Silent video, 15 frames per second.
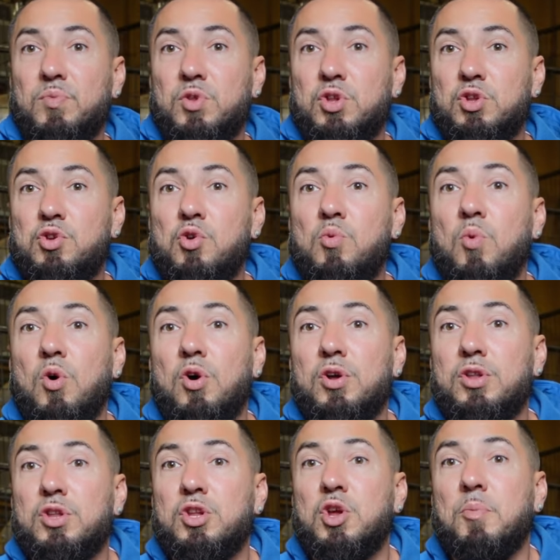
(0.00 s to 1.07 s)
You
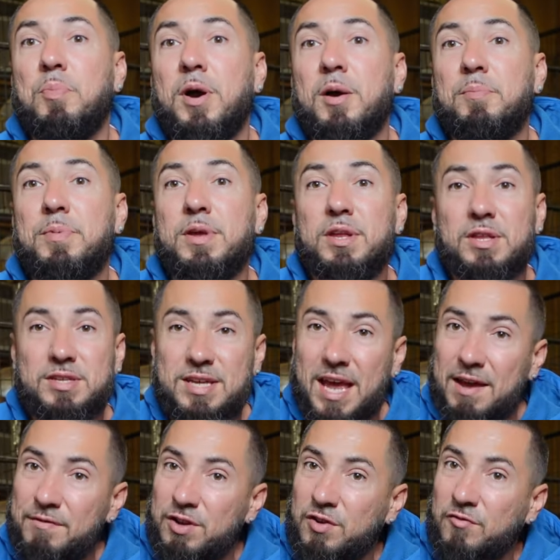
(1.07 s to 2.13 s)
want your puppy to
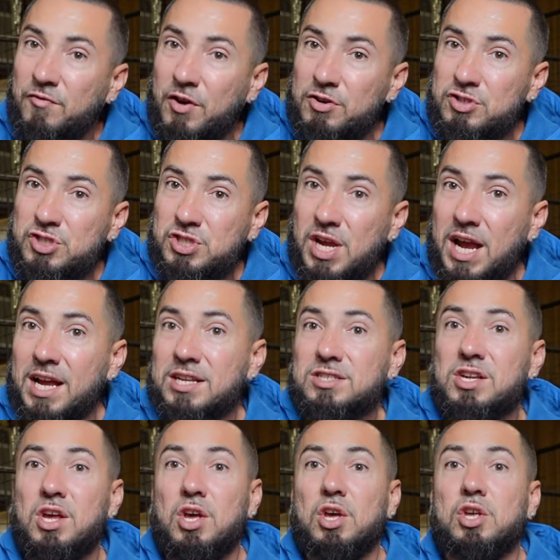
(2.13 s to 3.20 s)
have its first
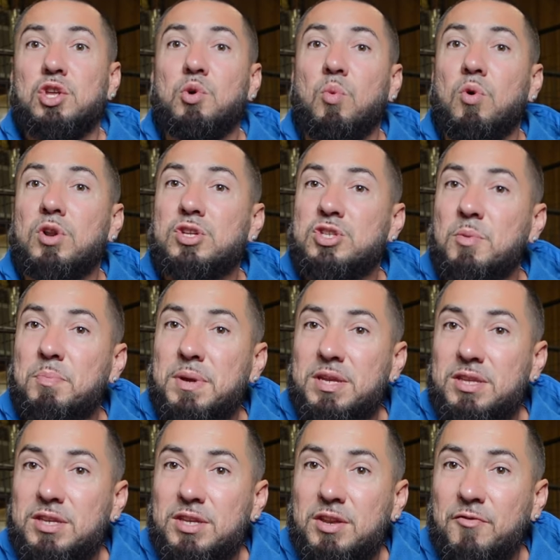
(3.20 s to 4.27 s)
shots. You want it to
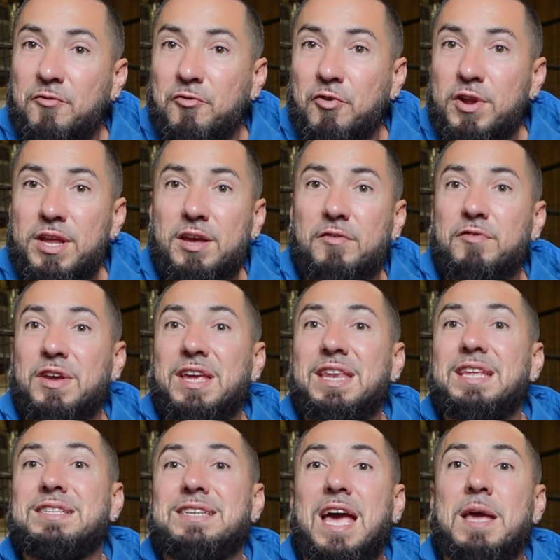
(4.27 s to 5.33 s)
be free of
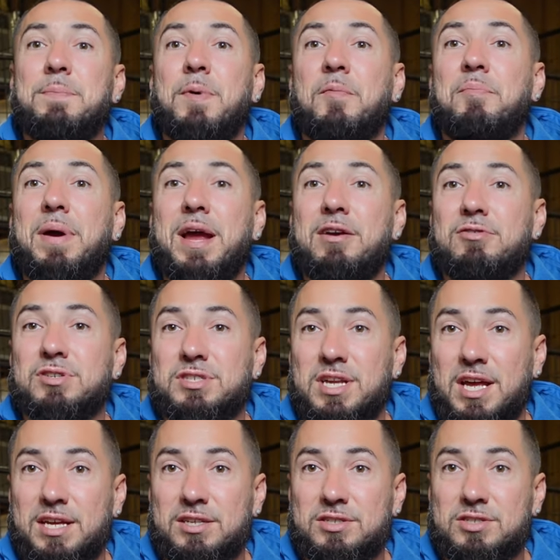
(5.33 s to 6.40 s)
any type of
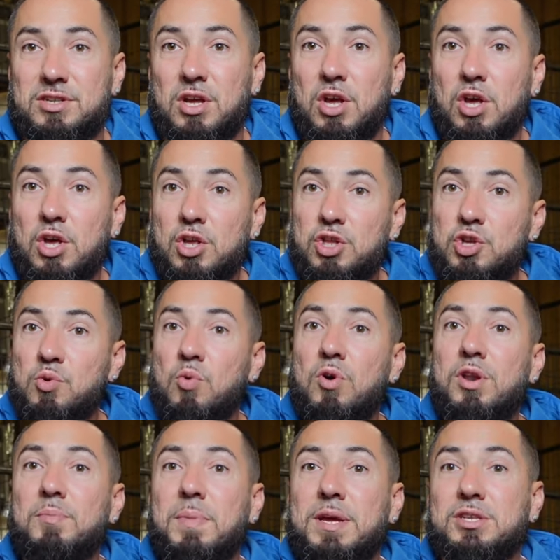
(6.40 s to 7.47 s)
parasites. You
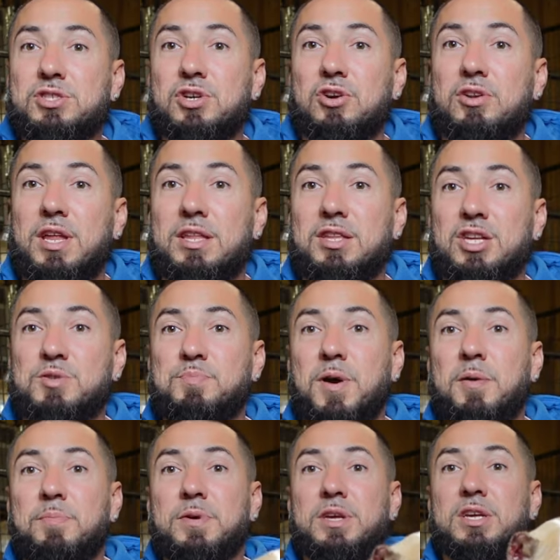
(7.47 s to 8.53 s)
want to make sure that this
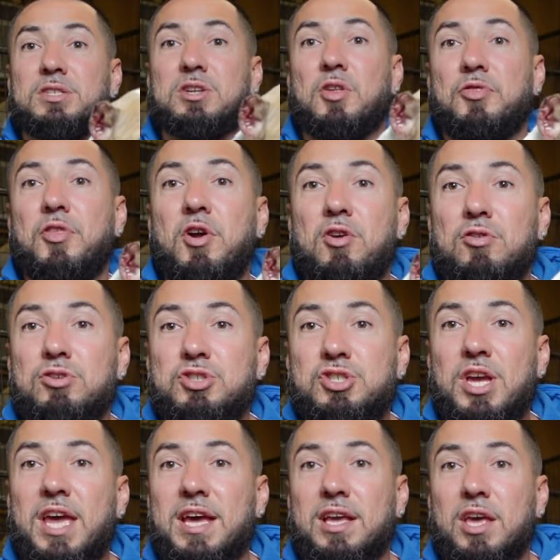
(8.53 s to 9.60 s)
puppy gets a thorough
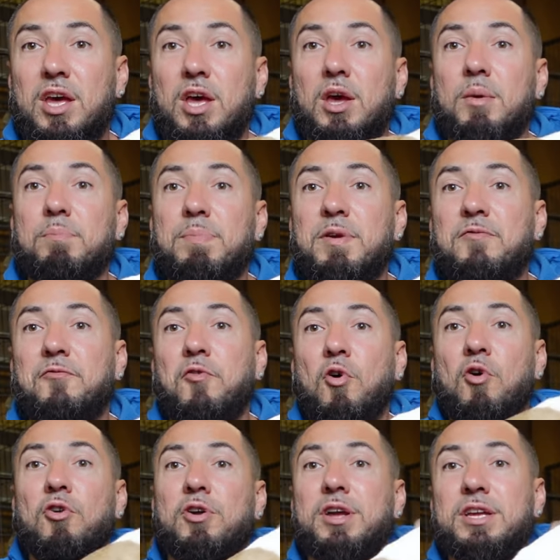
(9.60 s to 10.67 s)
check
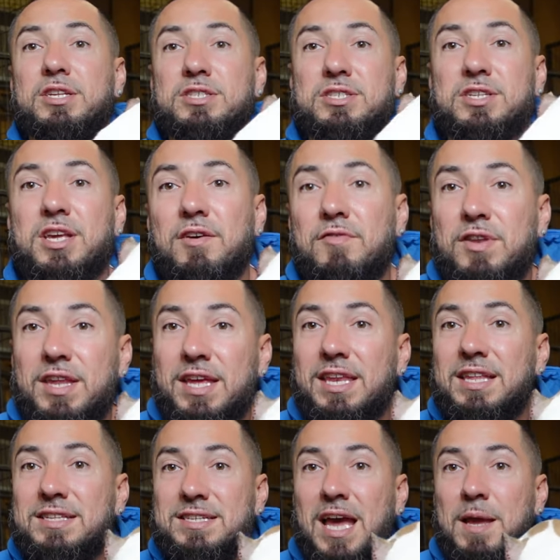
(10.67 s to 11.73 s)
before it's given
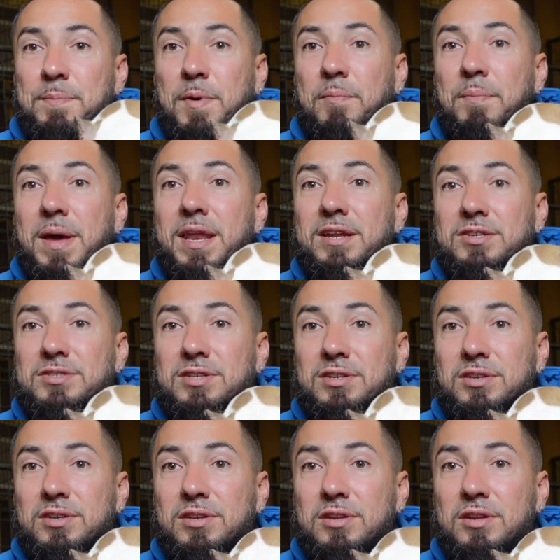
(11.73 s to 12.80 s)
any type of medicine.